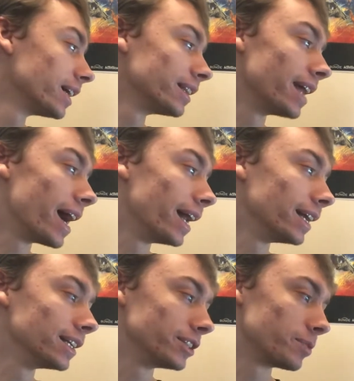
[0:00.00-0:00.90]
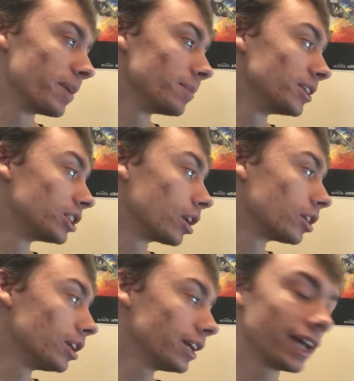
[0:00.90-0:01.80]
that just made me
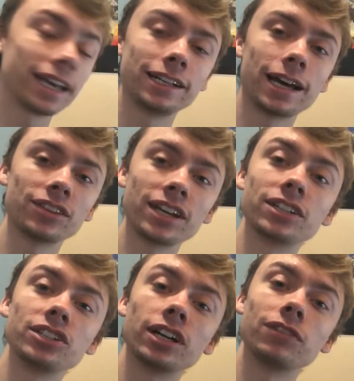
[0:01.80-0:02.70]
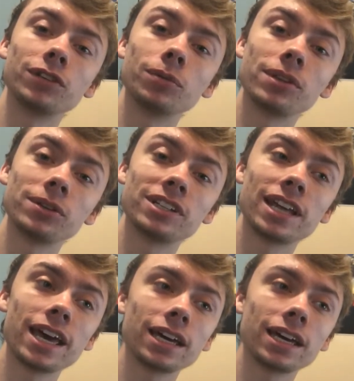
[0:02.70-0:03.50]
chuckle, and I'd like to share a few with you today.